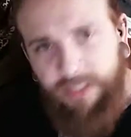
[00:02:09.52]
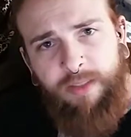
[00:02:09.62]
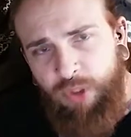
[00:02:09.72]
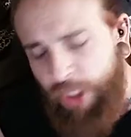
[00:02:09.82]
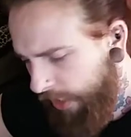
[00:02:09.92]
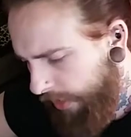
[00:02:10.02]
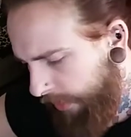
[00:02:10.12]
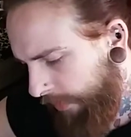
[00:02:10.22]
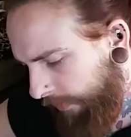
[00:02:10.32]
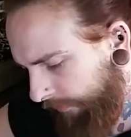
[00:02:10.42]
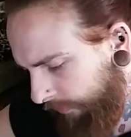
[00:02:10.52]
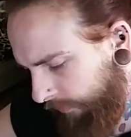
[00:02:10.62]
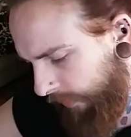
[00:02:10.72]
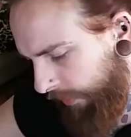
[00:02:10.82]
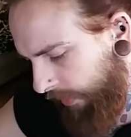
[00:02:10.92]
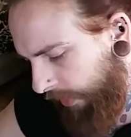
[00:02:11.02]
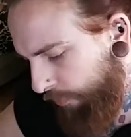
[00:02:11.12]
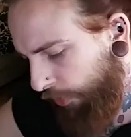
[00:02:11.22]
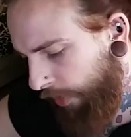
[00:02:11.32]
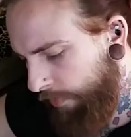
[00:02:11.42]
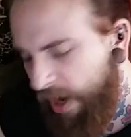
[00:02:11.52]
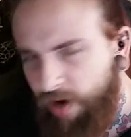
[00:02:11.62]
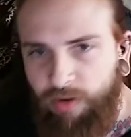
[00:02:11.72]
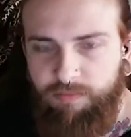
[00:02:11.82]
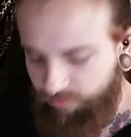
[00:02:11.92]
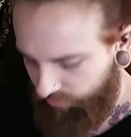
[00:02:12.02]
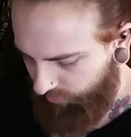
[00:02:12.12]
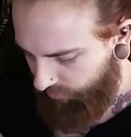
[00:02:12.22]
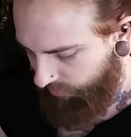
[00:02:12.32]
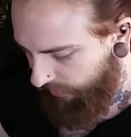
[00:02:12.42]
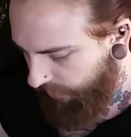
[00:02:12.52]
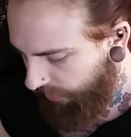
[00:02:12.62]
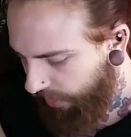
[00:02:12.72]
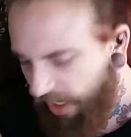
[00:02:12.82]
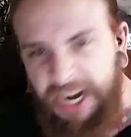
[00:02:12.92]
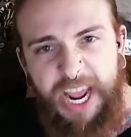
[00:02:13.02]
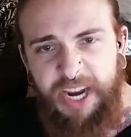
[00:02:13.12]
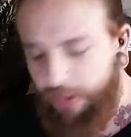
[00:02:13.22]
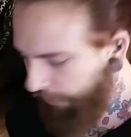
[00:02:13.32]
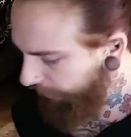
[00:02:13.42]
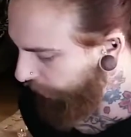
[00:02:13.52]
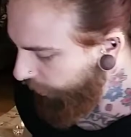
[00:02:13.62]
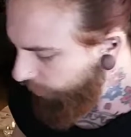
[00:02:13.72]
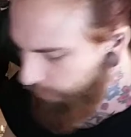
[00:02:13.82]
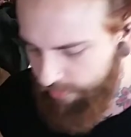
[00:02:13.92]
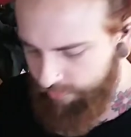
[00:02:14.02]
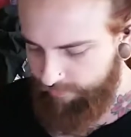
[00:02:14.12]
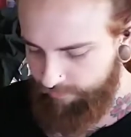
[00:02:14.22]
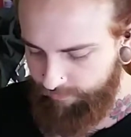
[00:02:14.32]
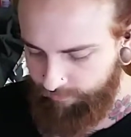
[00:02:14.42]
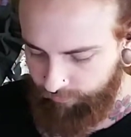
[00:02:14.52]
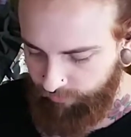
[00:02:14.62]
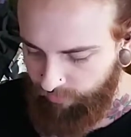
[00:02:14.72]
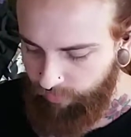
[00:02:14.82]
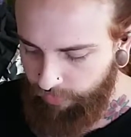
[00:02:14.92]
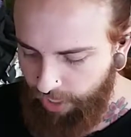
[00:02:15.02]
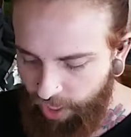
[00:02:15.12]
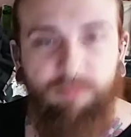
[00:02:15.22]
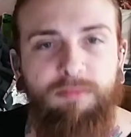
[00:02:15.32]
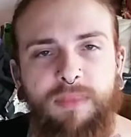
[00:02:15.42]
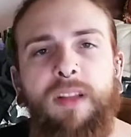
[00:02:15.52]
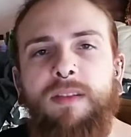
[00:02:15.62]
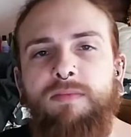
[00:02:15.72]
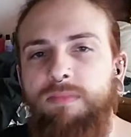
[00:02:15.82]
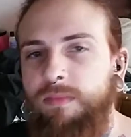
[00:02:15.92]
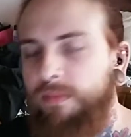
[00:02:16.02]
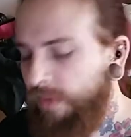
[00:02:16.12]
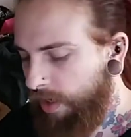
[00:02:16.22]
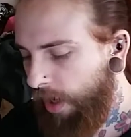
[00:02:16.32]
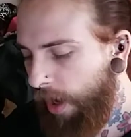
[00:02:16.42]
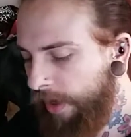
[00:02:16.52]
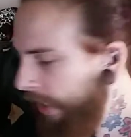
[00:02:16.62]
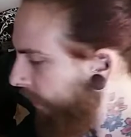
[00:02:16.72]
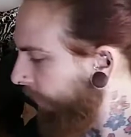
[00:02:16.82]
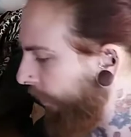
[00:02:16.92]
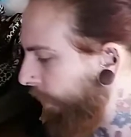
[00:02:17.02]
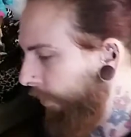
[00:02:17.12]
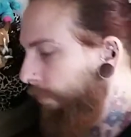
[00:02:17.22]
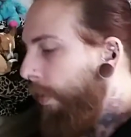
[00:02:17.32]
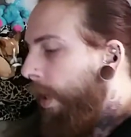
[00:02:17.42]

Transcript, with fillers: that seems good. I think I put about an eighth of a tube. Yeah, that's an eighth of a tube.